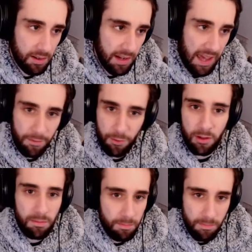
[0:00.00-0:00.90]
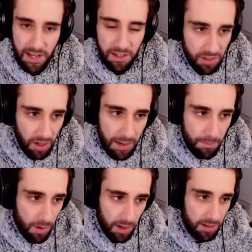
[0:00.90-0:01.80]
ever at a
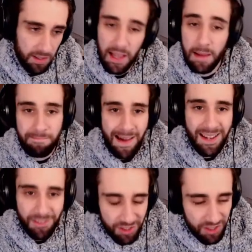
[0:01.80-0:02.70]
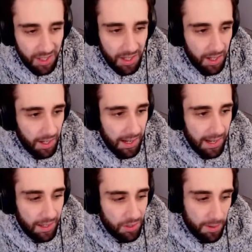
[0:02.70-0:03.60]
time, like max,
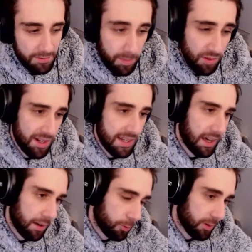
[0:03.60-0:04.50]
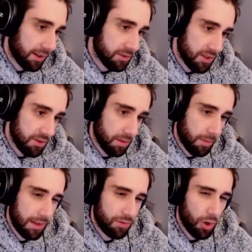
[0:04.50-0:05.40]
and you have to be really careful with how you use them.
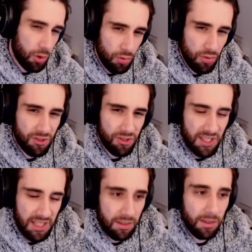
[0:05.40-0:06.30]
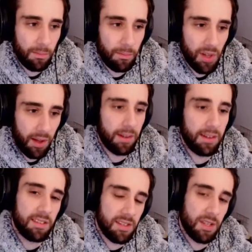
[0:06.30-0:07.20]
I don't see them
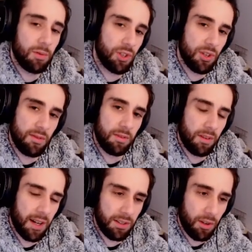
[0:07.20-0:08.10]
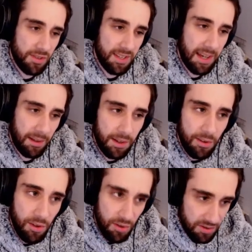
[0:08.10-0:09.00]
turning this into a shooter. I don't see how they
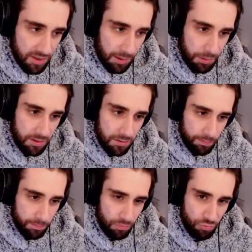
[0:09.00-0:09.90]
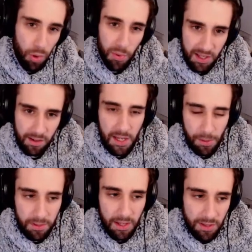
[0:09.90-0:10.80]
could. It would ruin it. It
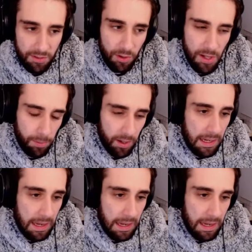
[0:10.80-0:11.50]
would definitely ruin it, but